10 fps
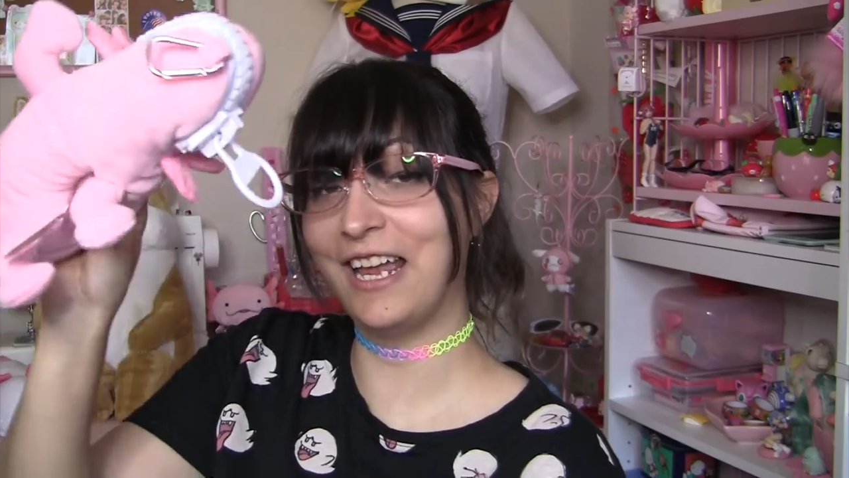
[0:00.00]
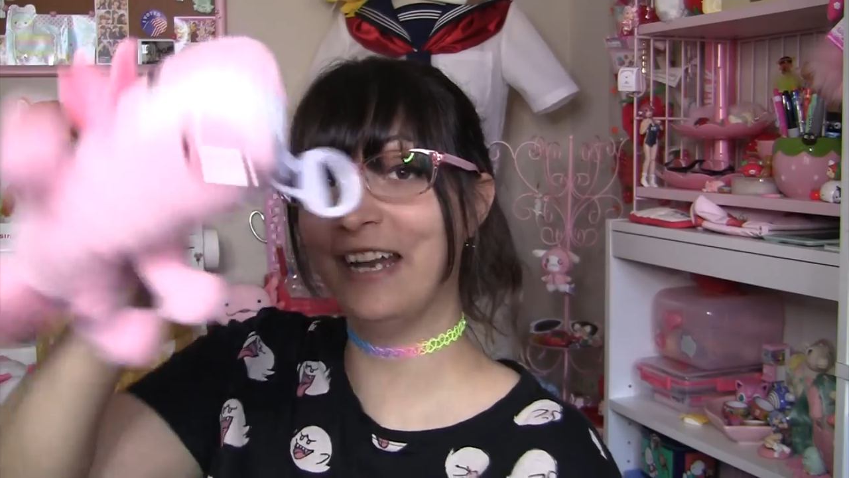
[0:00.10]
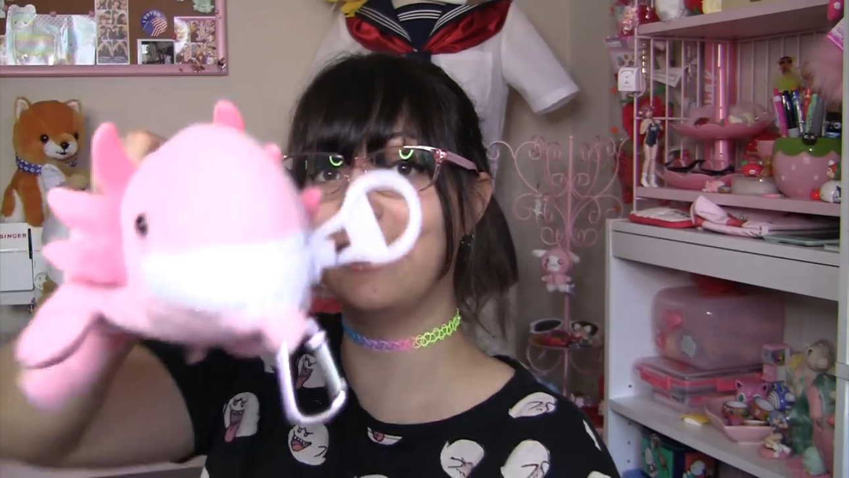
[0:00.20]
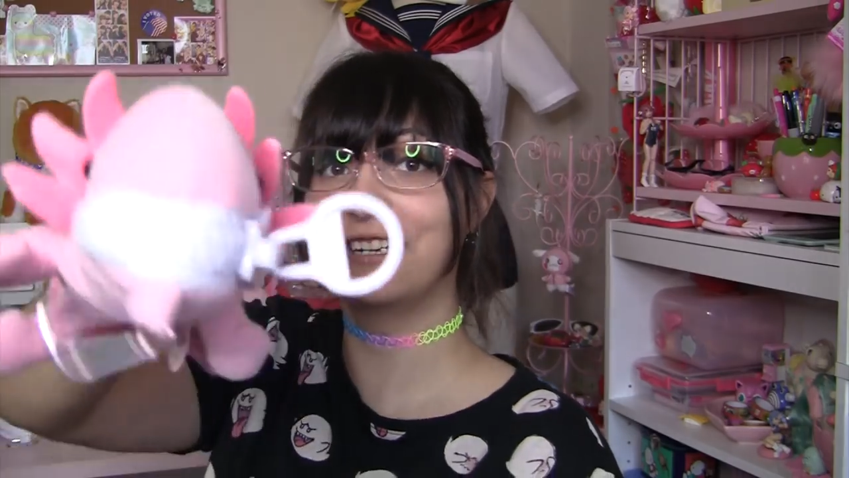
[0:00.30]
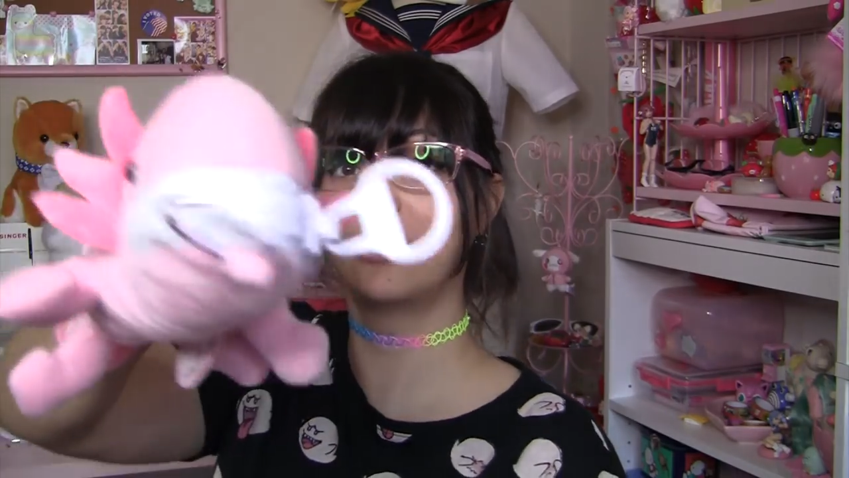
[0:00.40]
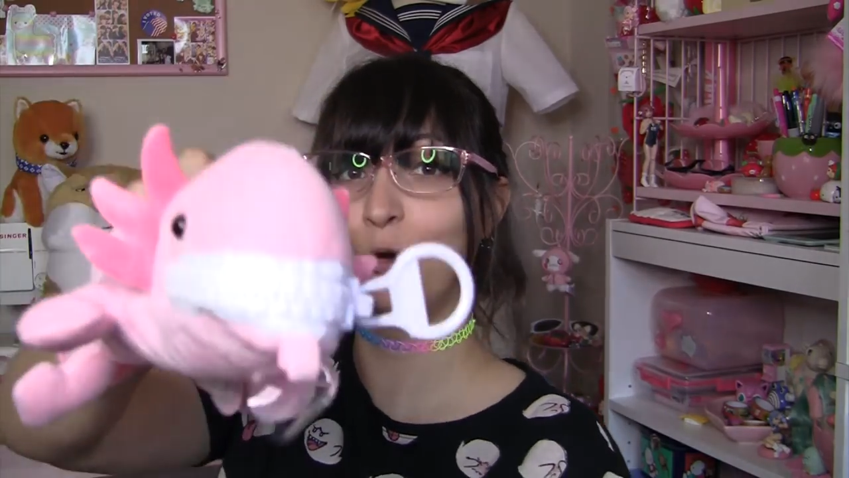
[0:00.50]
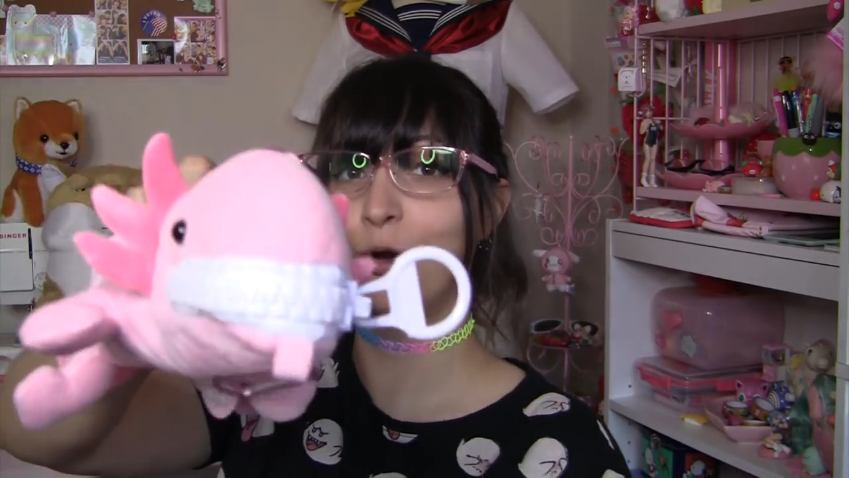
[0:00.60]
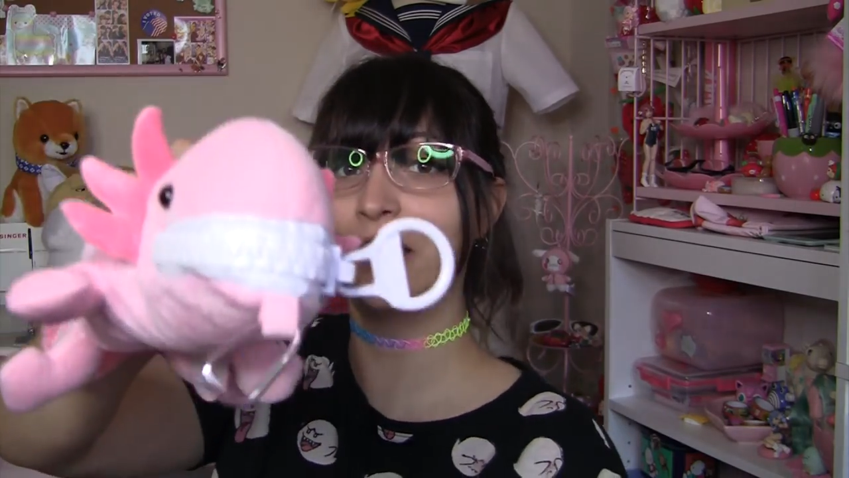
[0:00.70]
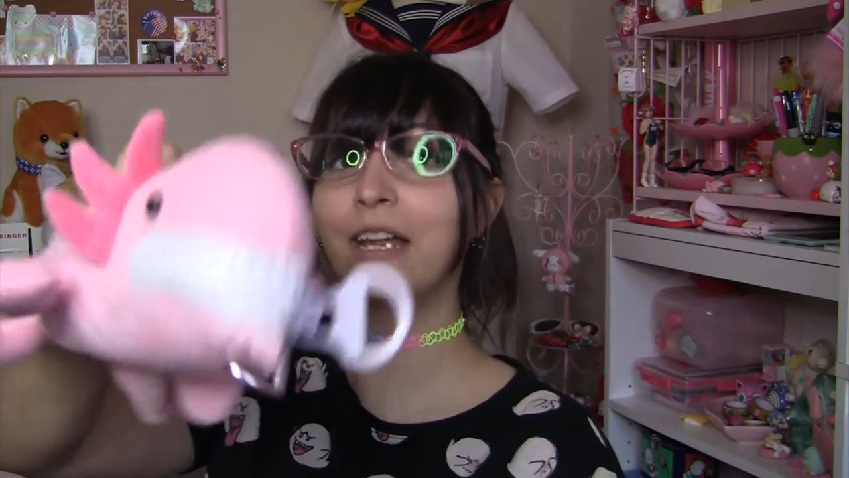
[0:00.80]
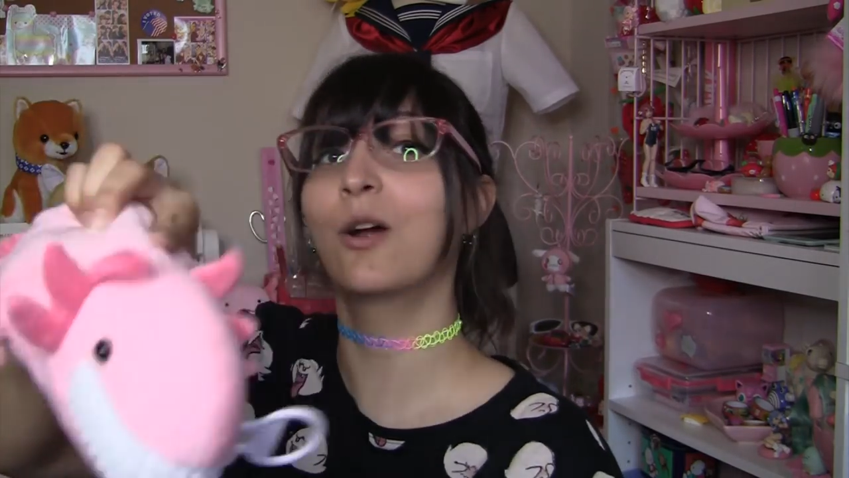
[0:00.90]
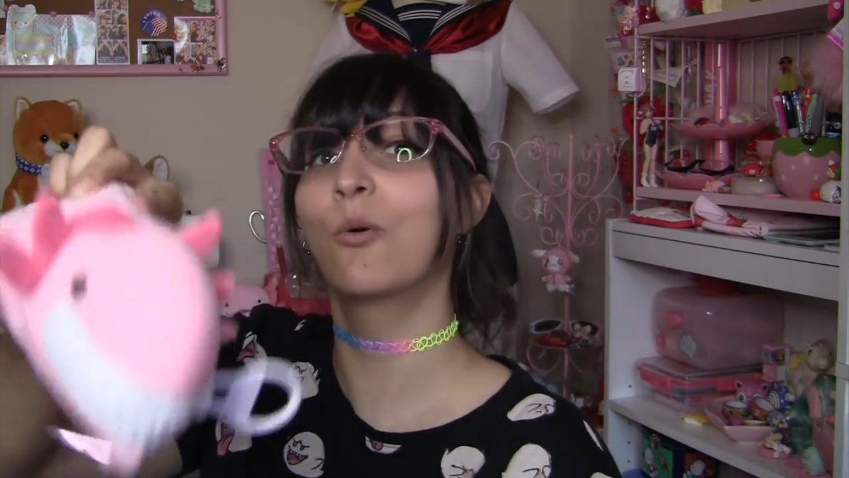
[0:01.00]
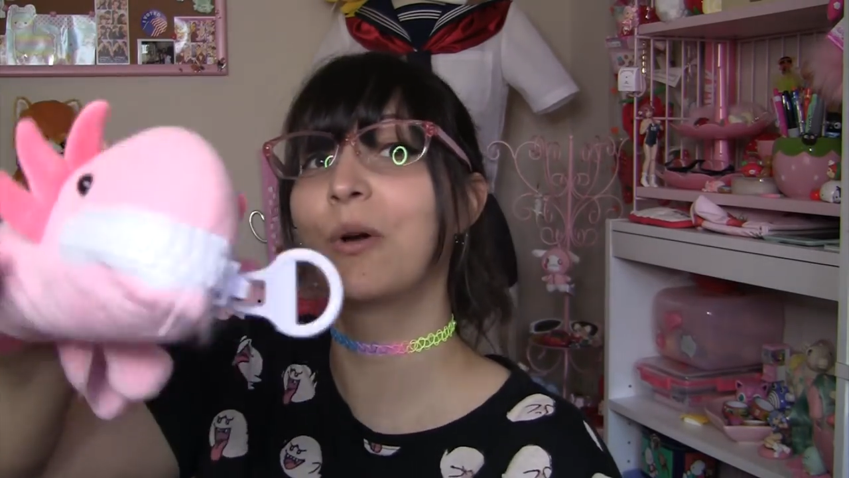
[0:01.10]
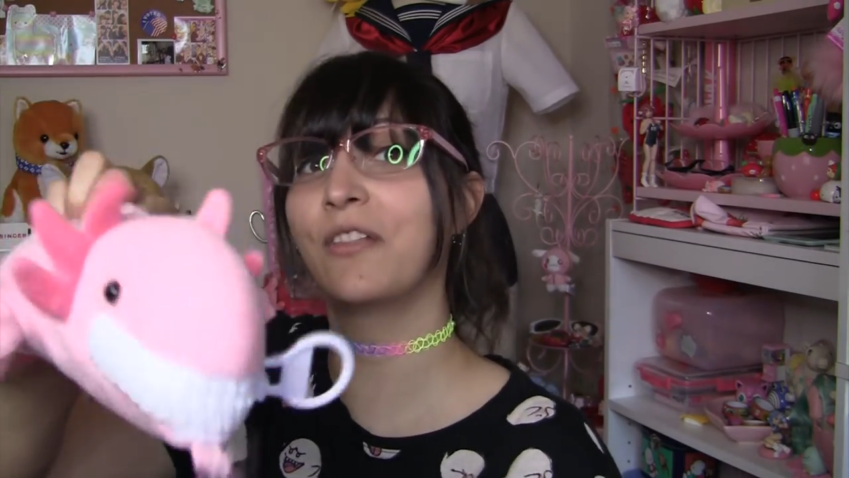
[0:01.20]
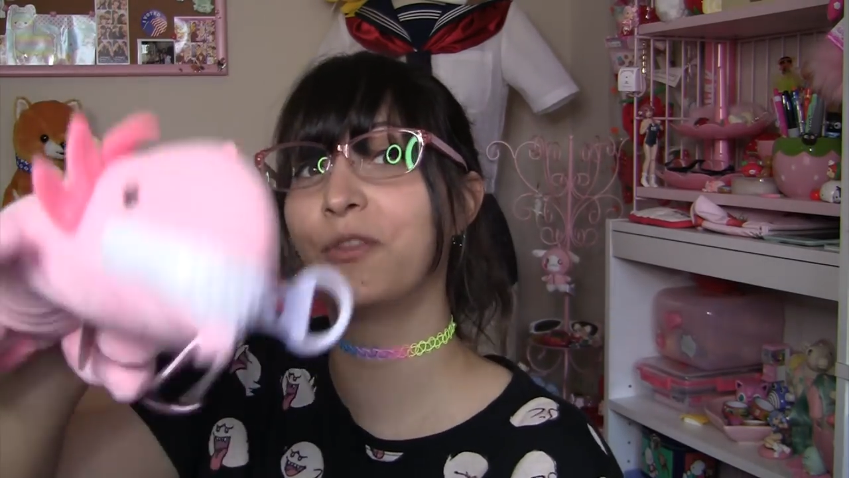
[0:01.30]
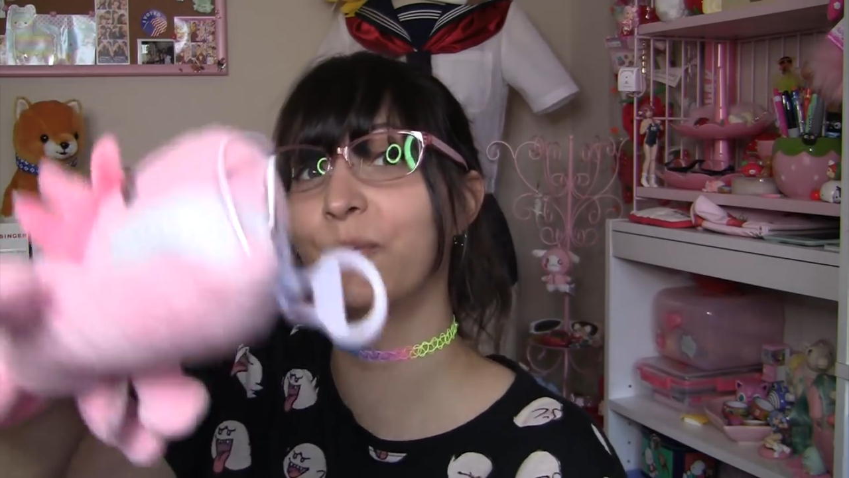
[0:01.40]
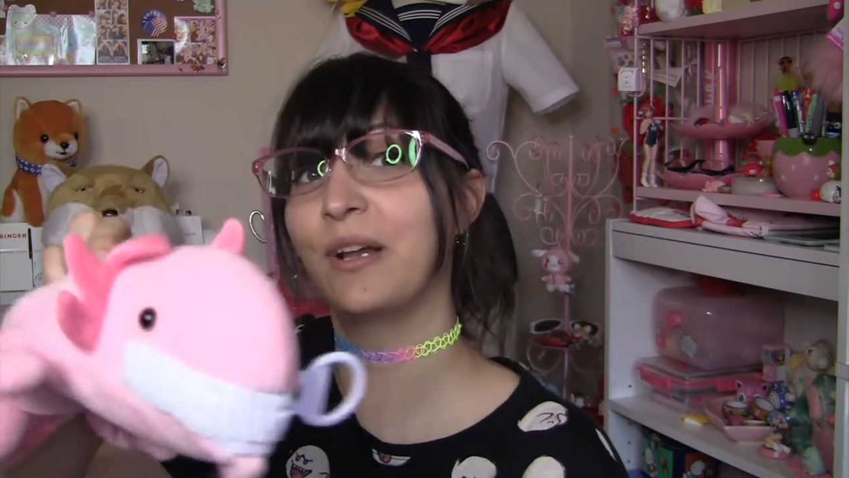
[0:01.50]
and it is going with the